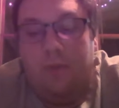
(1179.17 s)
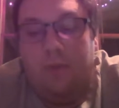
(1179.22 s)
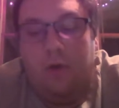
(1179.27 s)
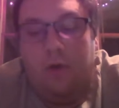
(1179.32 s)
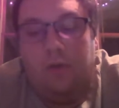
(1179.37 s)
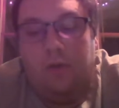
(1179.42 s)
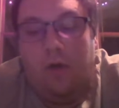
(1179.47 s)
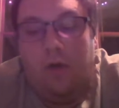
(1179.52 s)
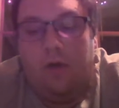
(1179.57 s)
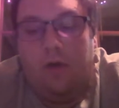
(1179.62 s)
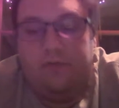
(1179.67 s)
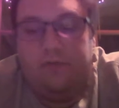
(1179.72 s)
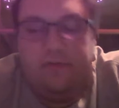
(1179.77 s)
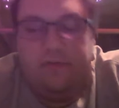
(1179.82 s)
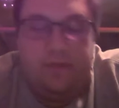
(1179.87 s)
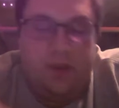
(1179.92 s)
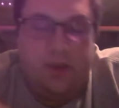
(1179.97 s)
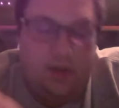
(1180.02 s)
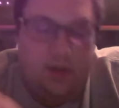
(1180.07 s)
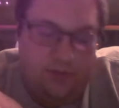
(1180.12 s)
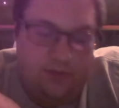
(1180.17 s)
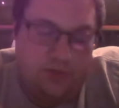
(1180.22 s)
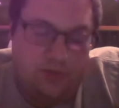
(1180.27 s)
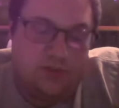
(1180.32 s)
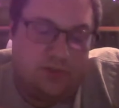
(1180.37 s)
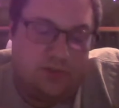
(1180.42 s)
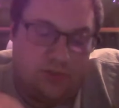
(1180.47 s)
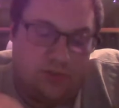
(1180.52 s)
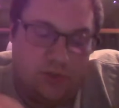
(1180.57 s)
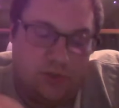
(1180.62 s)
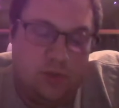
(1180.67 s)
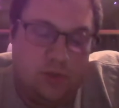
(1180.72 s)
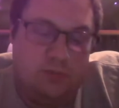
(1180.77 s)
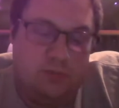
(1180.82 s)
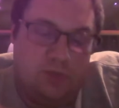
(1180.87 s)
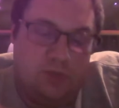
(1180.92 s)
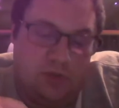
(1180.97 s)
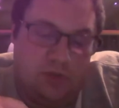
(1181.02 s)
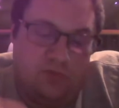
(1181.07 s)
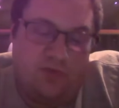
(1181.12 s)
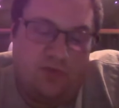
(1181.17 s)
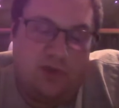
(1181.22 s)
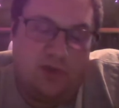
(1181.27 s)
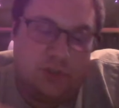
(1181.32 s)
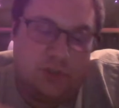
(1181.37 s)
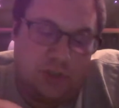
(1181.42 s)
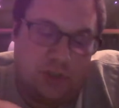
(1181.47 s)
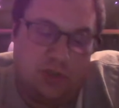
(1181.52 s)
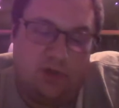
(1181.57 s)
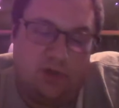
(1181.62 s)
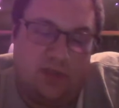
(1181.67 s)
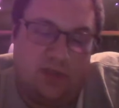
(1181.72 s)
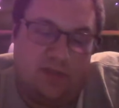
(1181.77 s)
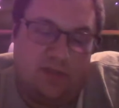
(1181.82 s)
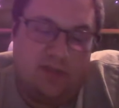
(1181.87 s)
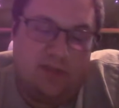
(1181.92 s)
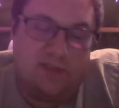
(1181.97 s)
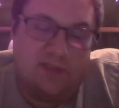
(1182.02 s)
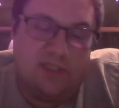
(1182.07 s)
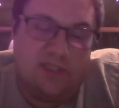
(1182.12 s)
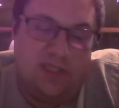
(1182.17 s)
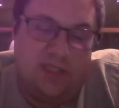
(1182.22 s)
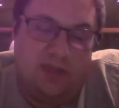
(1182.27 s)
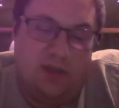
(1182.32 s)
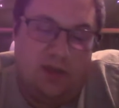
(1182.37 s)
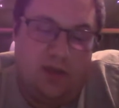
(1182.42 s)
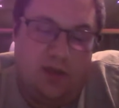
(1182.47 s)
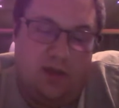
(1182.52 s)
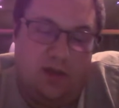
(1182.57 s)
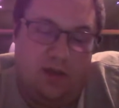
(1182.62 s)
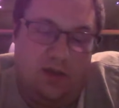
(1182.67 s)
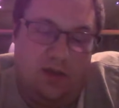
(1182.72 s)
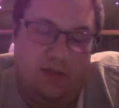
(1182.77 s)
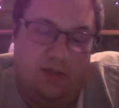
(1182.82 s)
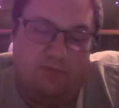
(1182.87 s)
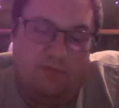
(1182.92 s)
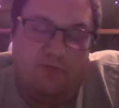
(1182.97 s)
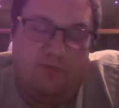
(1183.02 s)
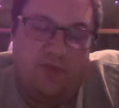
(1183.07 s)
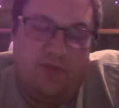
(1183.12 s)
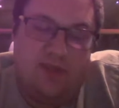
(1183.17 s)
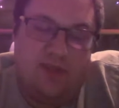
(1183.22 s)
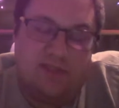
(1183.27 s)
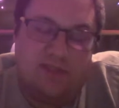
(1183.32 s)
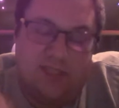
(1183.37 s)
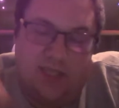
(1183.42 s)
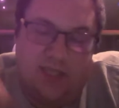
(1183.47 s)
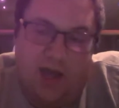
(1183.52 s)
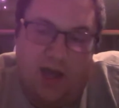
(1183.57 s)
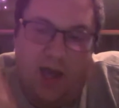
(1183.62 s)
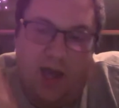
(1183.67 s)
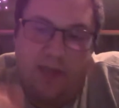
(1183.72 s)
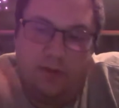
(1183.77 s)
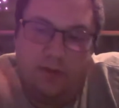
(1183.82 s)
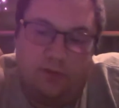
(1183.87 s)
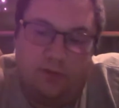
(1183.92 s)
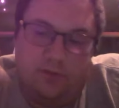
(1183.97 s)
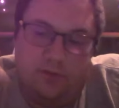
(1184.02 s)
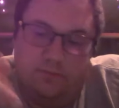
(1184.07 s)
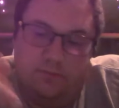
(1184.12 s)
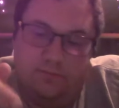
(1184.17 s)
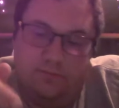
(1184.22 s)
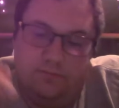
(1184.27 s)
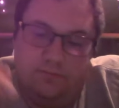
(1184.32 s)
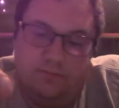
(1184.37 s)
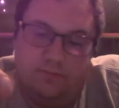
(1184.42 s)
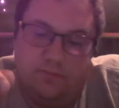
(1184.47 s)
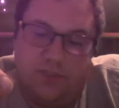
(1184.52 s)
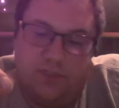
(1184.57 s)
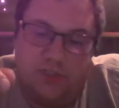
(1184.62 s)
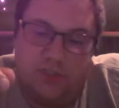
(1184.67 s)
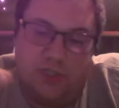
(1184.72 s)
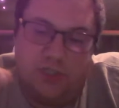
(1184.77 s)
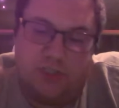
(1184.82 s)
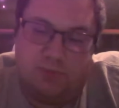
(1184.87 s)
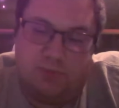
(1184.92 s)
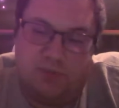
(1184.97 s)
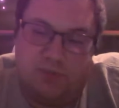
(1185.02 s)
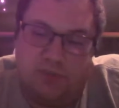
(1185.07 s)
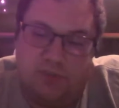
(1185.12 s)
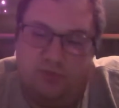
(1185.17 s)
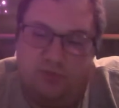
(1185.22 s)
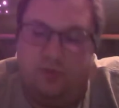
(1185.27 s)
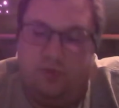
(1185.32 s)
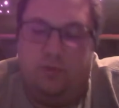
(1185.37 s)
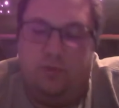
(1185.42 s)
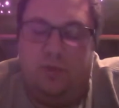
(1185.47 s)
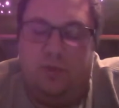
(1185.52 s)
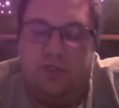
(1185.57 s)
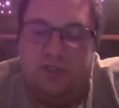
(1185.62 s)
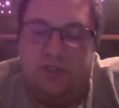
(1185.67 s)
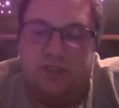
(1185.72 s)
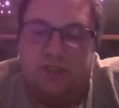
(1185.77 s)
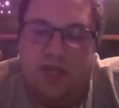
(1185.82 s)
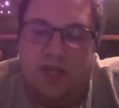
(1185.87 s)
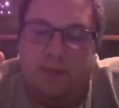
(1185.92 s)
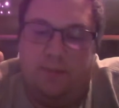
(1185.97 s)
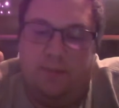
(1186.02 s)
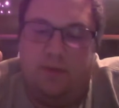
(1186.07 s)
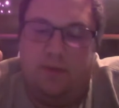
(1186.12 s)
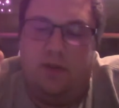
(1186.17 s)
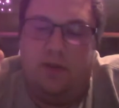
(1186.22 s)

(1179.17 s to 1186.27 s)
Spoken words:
bowl off. There's a tube near the venturi it feeds the idle adjustment screw, which is up